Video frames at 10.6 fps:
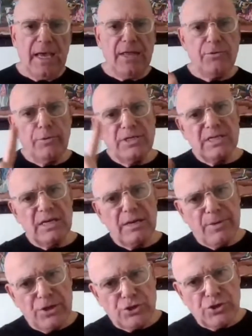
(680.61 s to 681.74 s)
And the reason
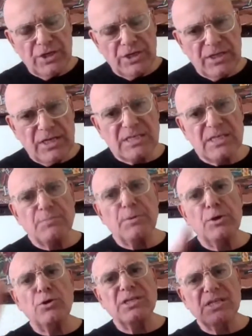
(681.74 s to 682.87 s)
I'm mentioning this is
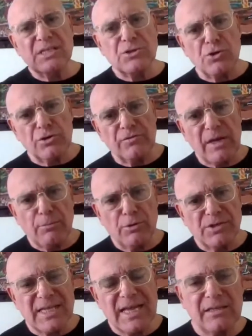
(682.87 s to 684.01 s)
because this sort of
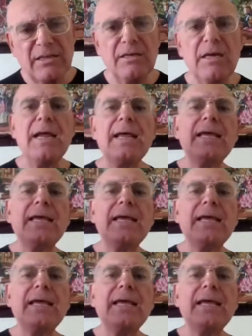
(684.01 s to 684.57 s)
double standard